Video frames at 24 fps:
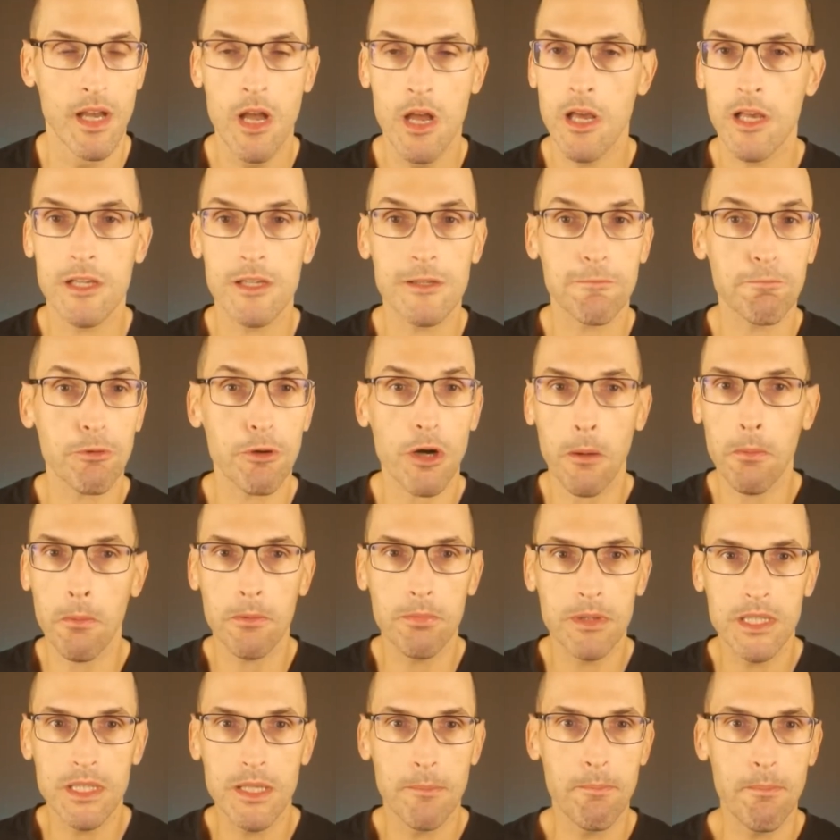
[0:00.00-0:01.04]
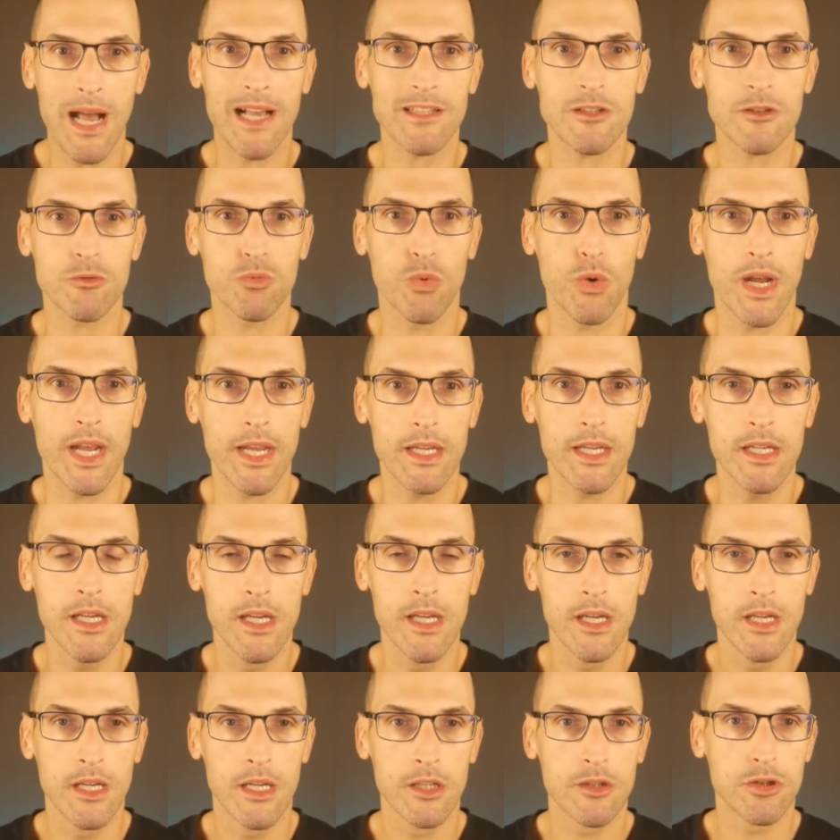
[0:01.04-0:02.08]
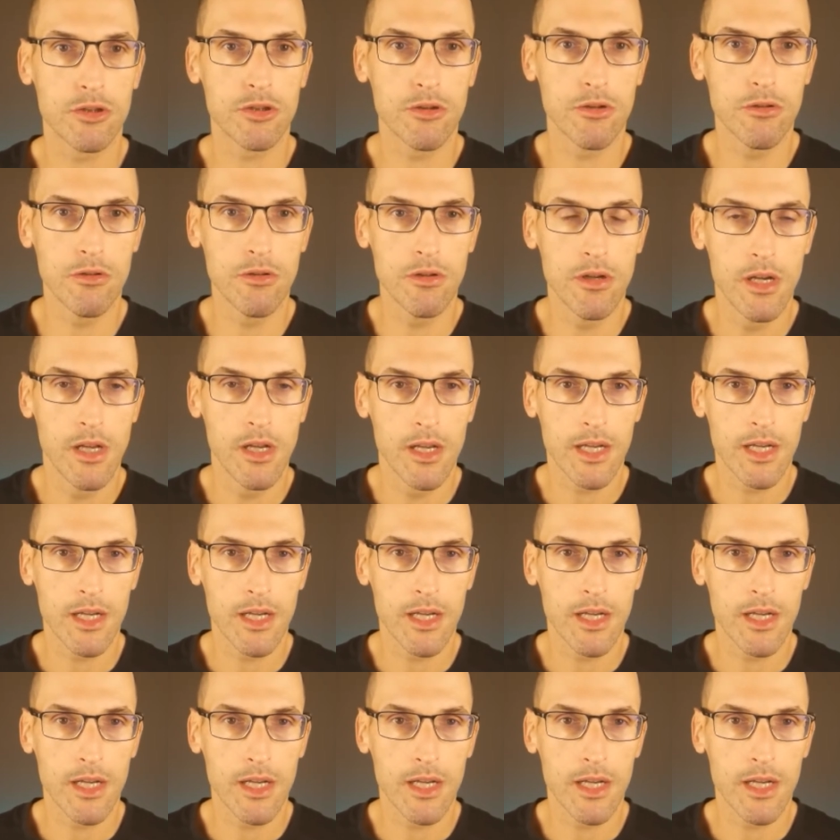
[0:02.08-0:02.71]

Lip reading: is probably the best way to